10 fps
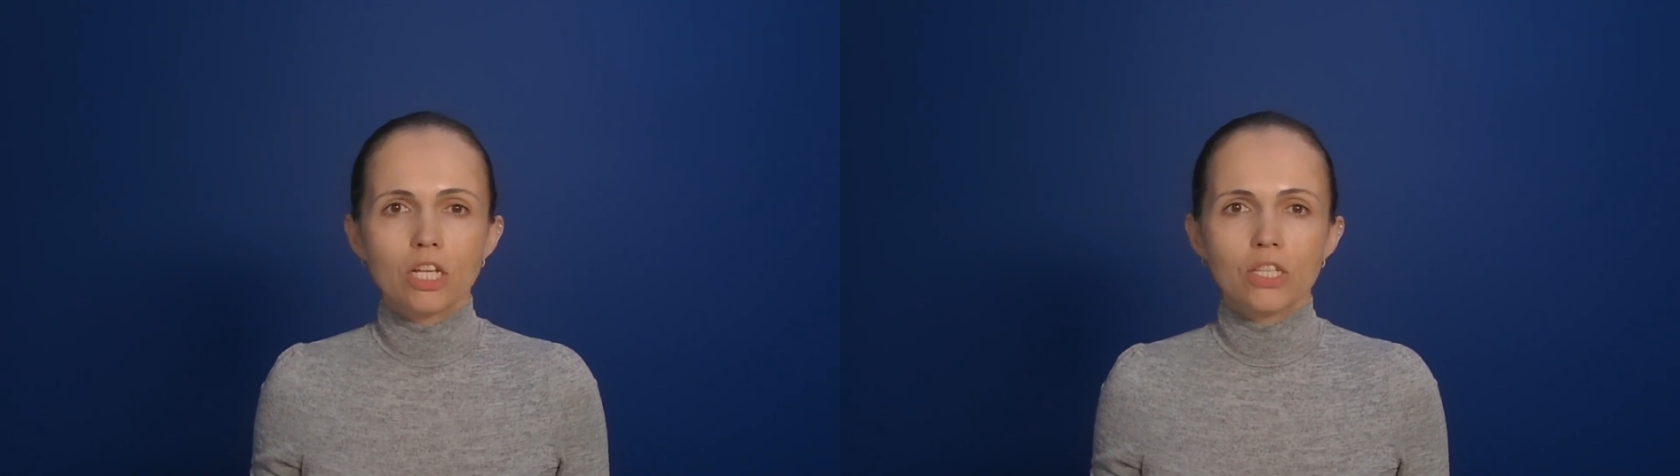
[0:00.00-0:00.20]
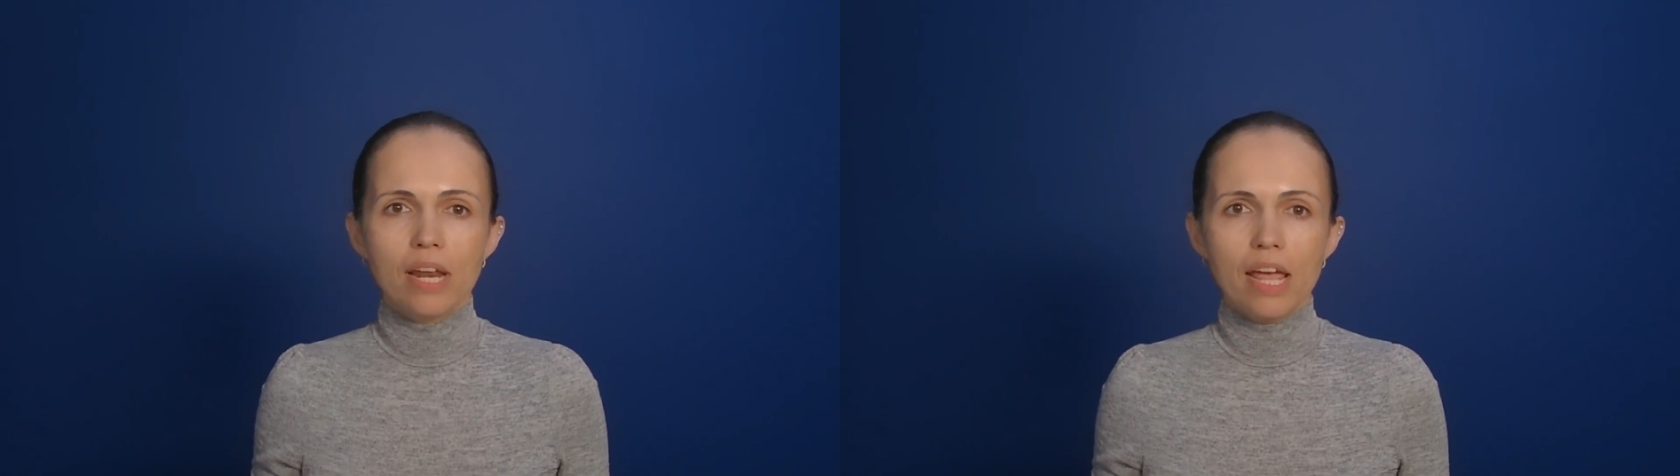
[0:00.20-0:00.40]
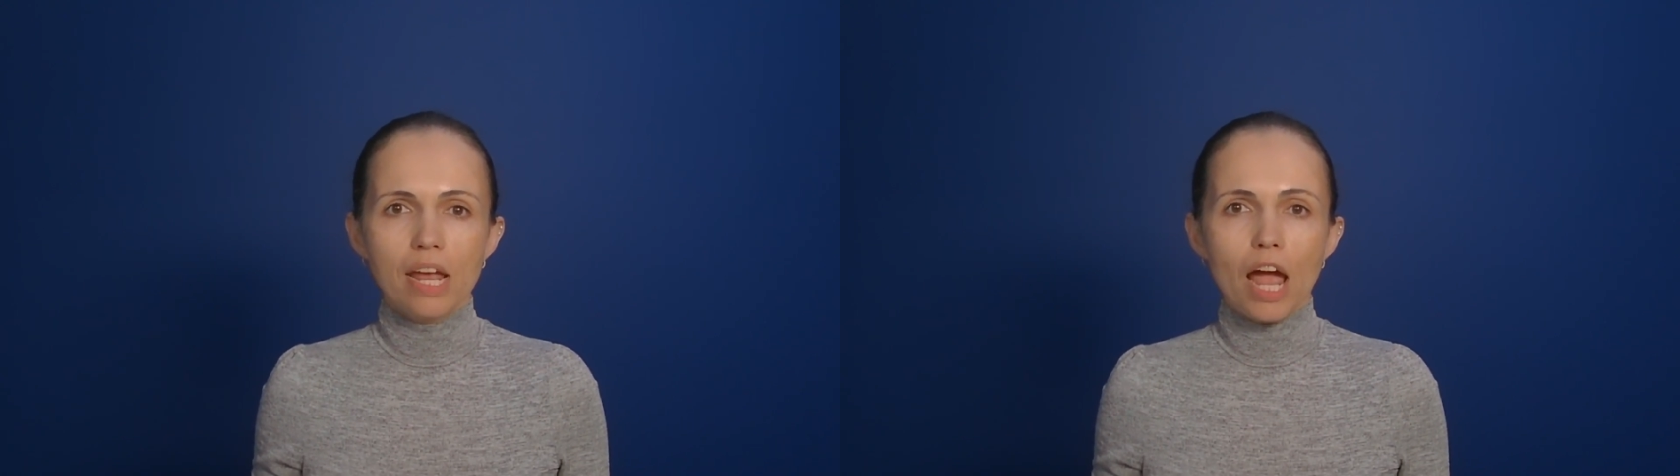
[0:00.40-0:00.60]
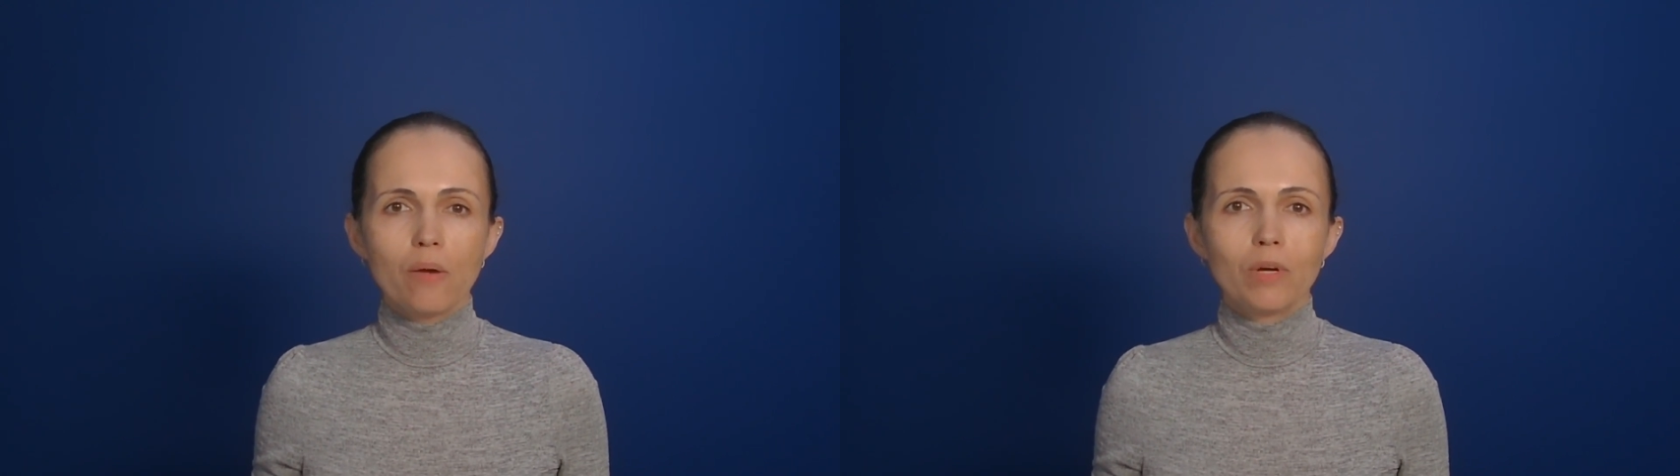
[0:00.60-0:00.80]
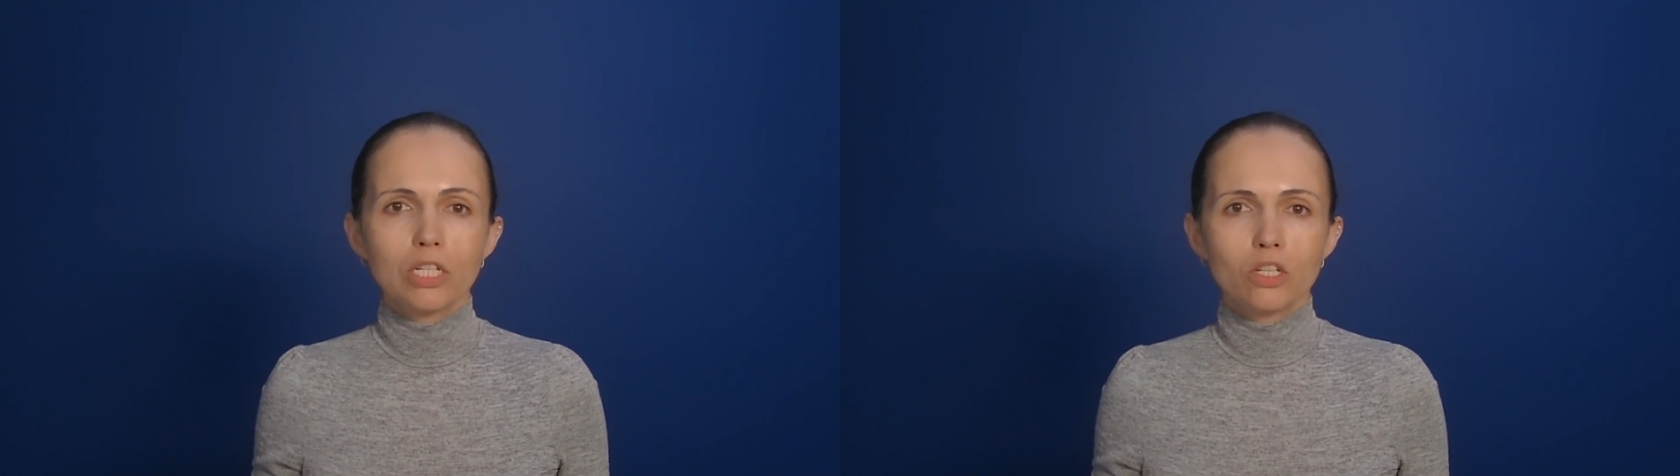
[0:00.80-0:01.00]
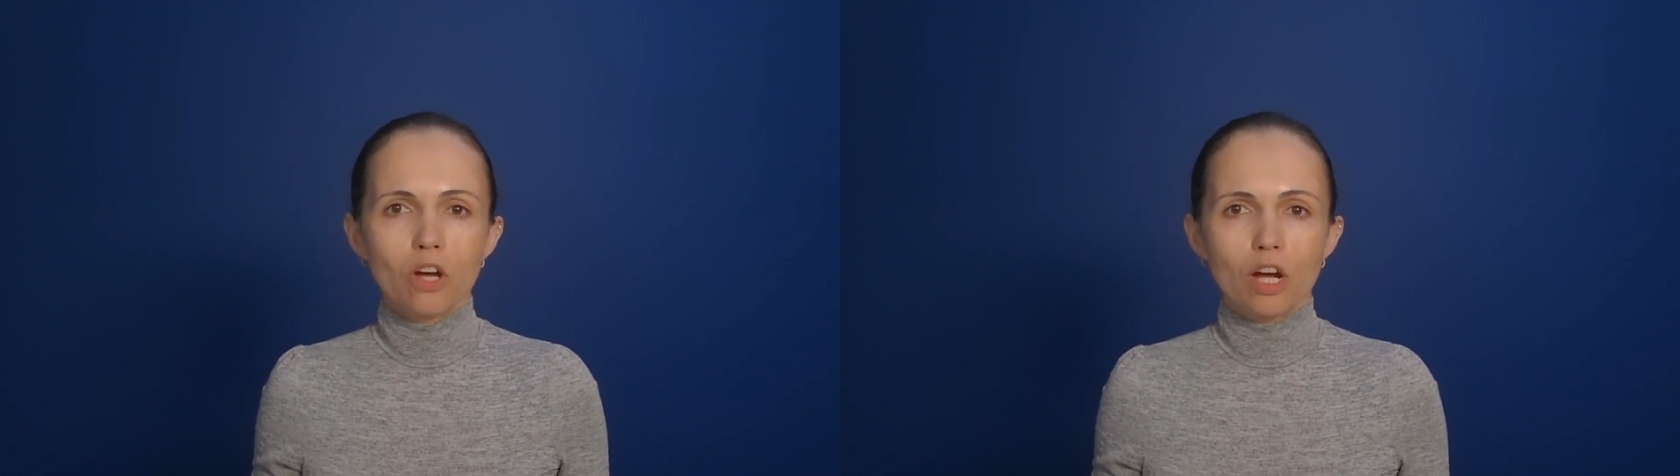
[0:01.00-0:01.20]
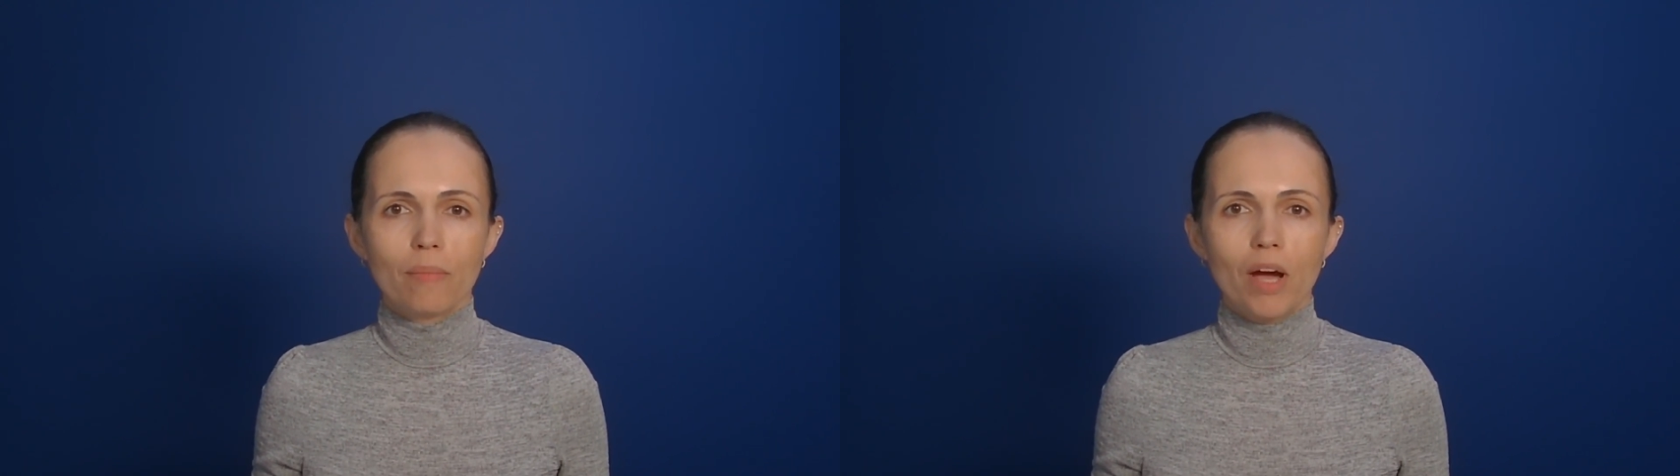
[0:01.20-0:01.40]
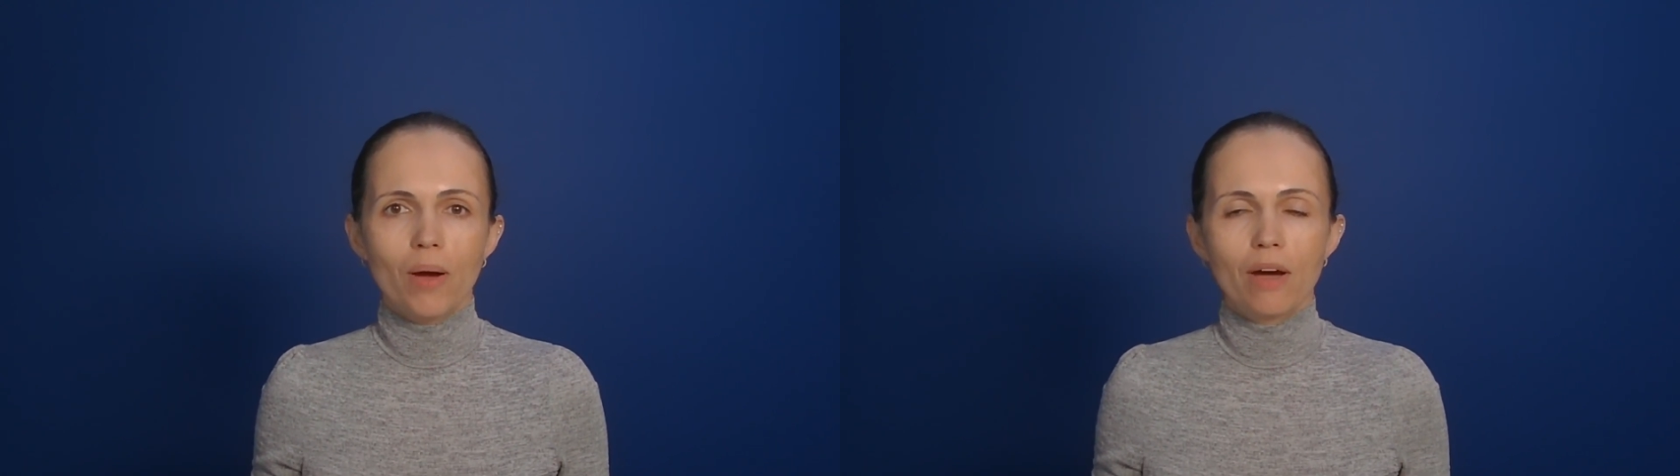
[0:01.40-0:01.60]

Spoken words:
Today, I want to talk about